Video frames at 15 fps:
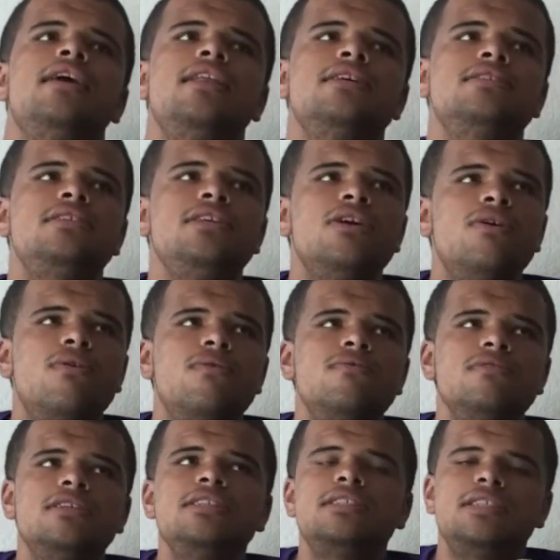It is the
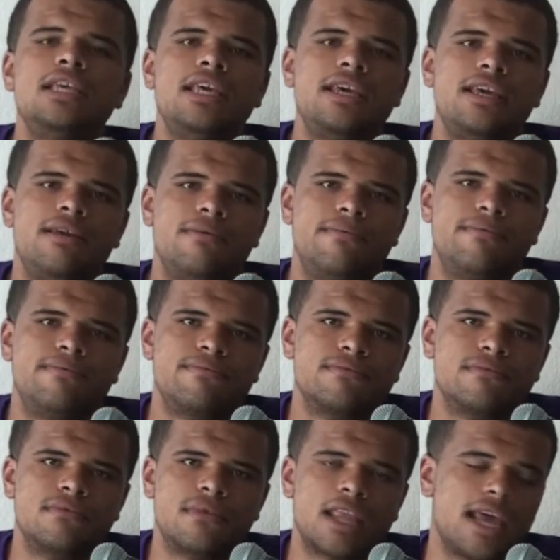only team,
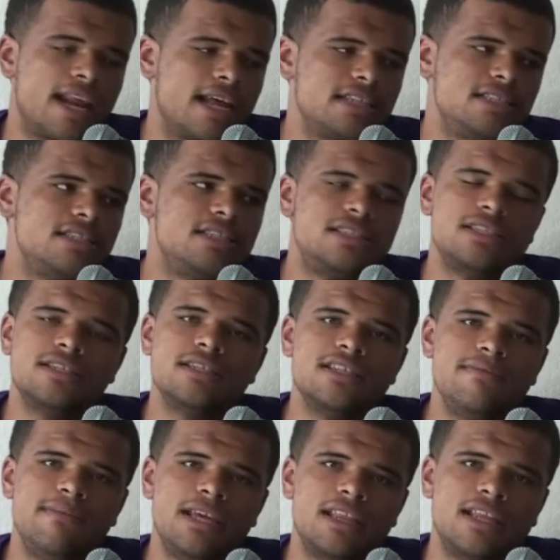and I
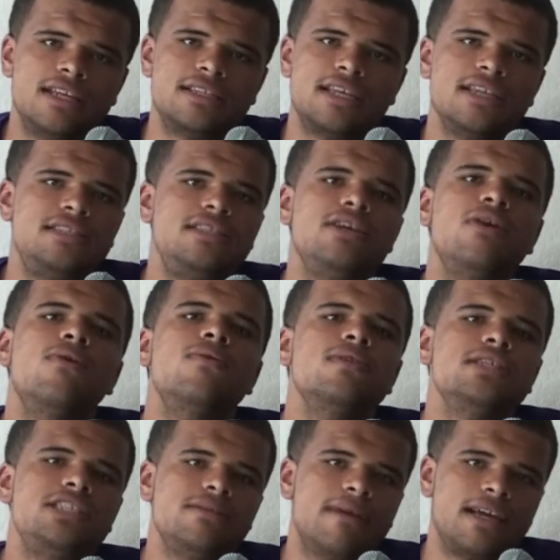sincerely mean this, it's the
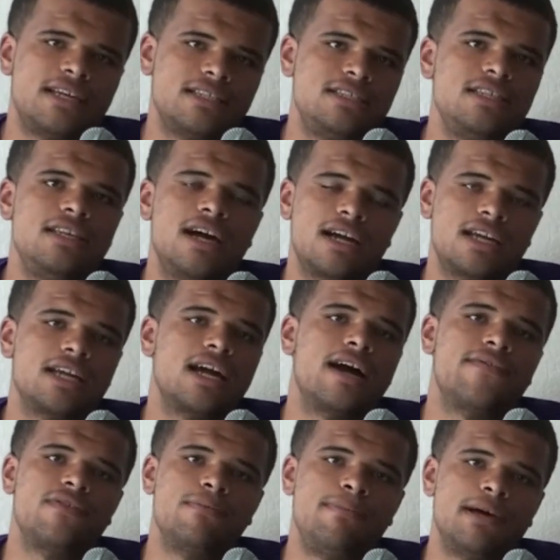only team I can see knocking
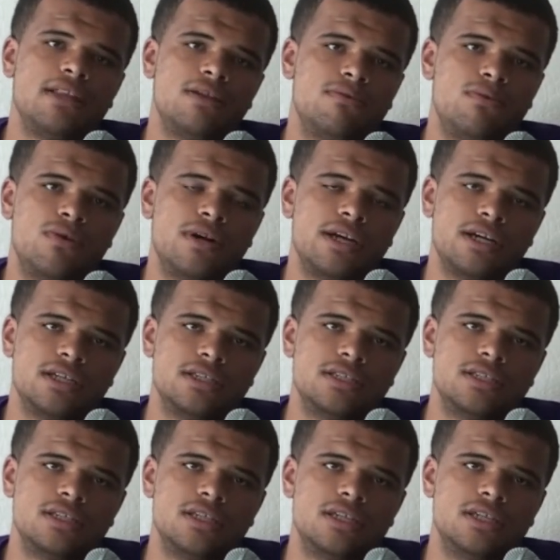off the
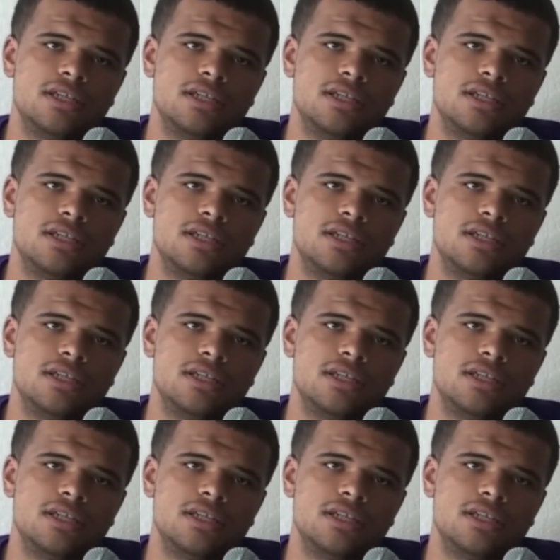Warriors.